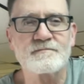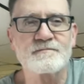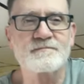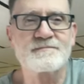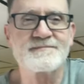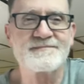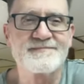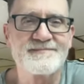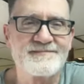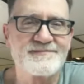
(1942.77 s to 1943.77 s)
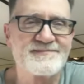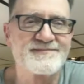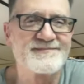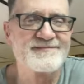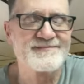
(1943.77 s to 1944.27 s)

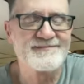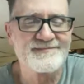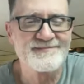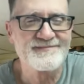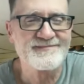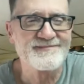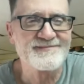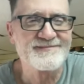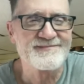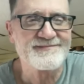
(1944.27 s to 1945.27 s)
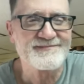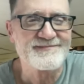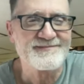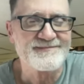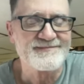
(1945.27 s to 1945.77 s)

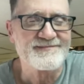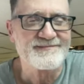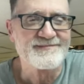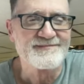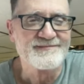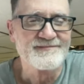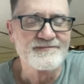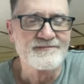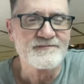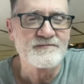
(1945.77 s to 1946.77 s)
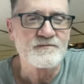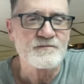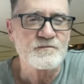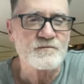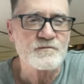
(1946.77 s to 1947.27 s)

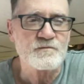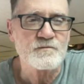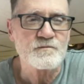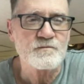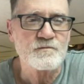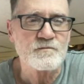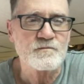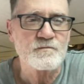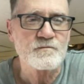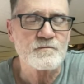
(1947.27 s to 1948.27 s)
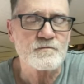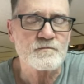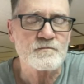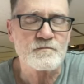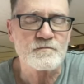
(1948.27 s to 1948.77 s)

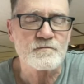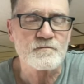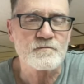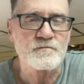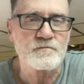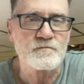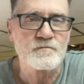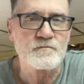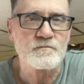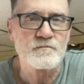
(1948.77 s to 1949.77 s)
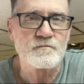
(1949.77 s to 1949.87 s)
[no speech]